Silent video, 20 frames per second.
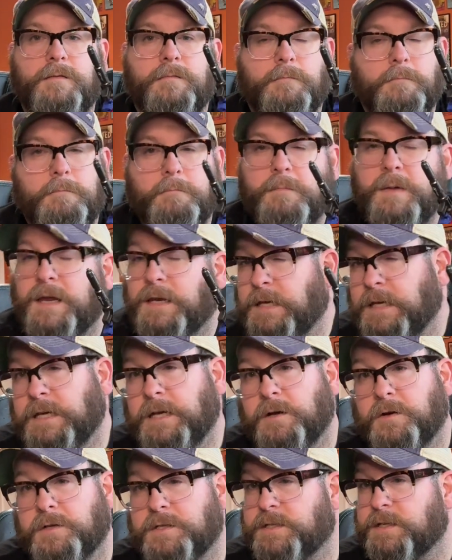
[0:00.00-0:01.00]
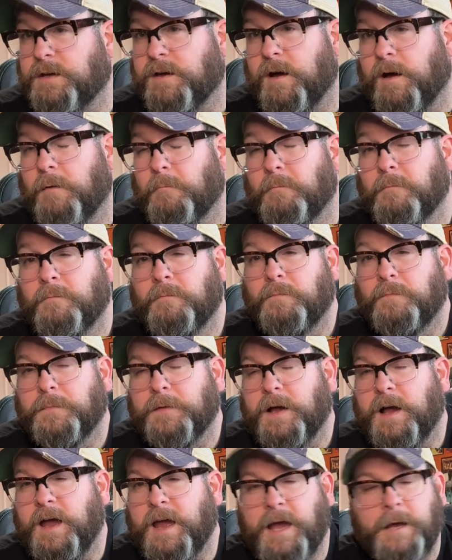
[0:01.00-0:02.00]
many years to come.
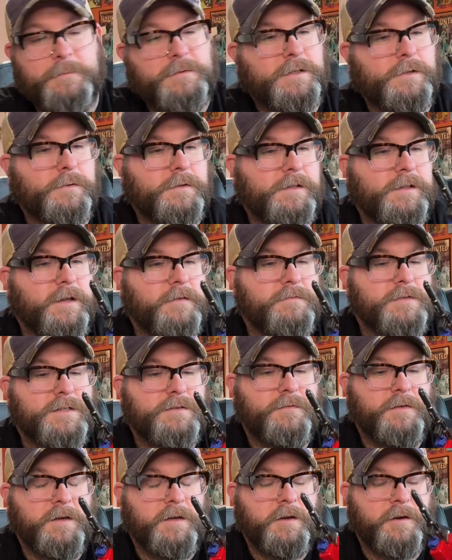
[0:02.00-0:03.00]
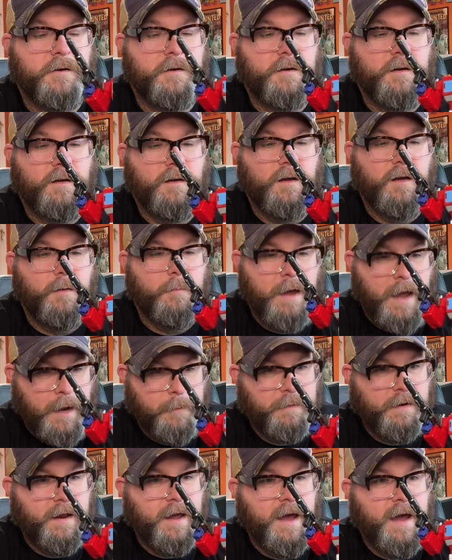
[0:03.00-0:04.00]
I absolutely love this figure. I'm
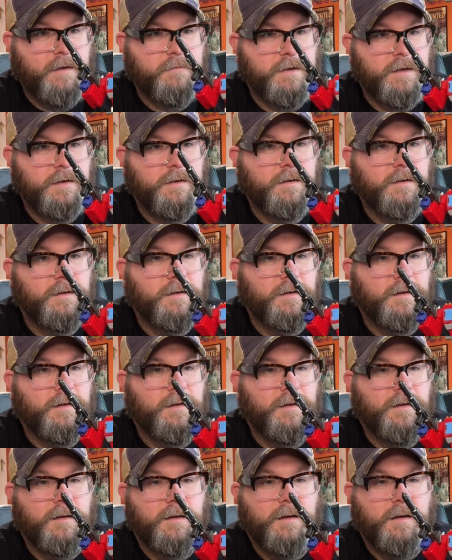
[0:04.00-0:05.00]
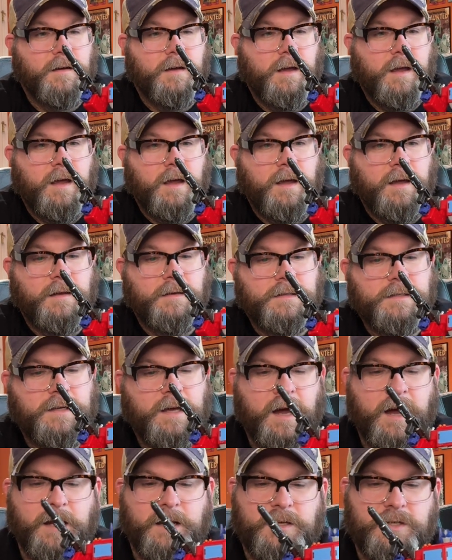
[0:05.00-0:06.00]
happy to have it. And
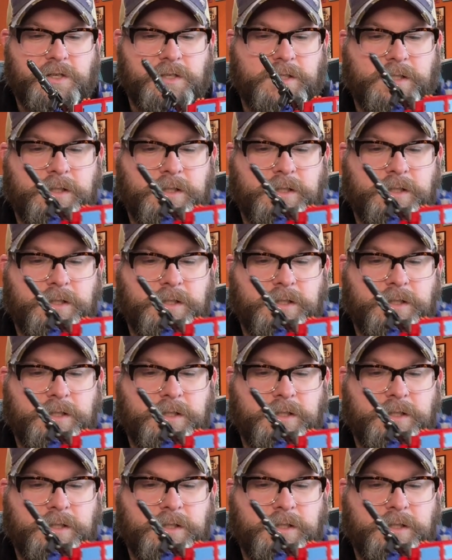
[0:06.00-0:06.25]
God, it just